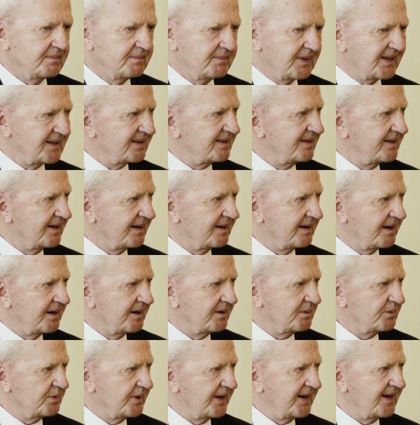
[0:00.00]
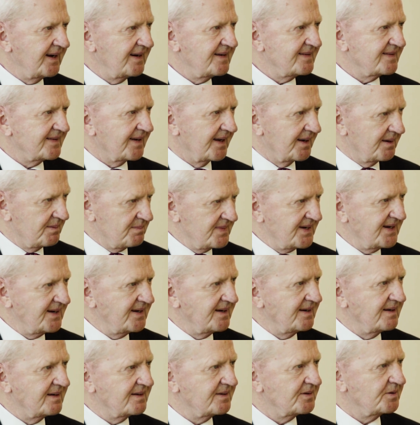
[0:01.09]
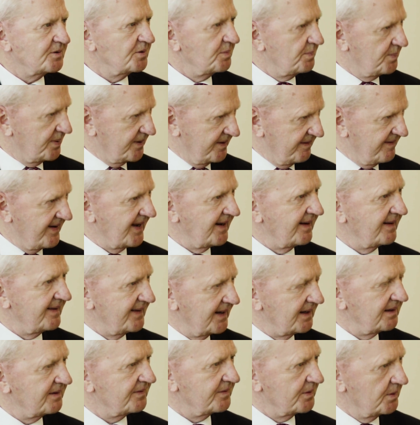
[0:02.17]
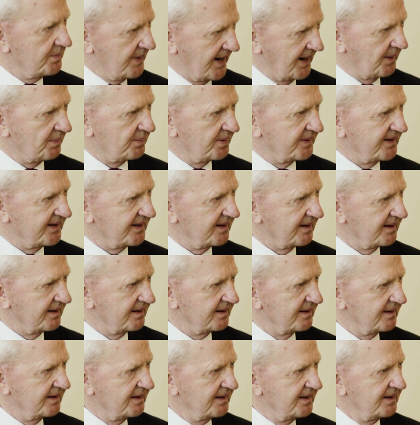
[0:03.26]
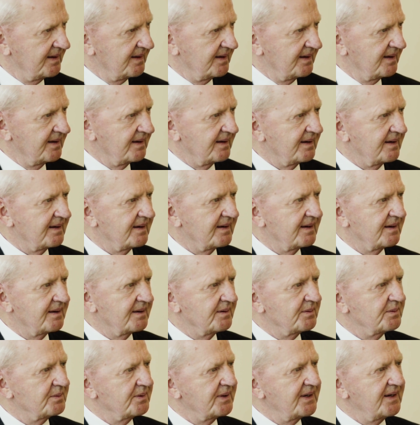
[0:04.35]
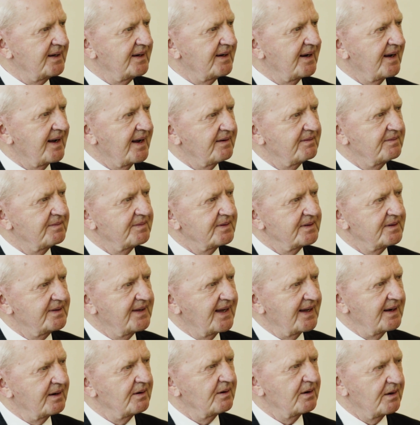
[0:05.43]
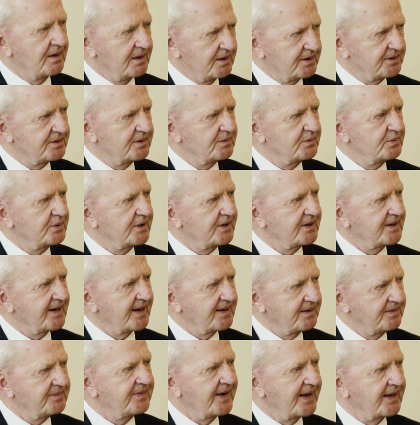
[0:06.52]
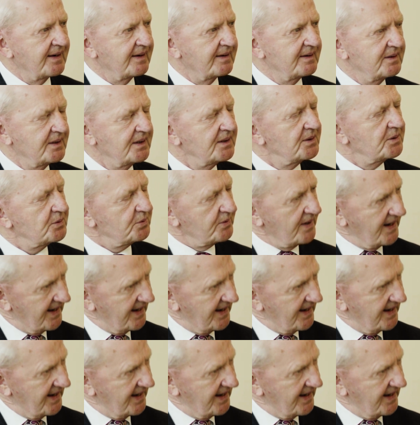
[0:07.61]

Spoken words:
But there are ways and means to prevent that from happening. We have done a lot of work at FANR to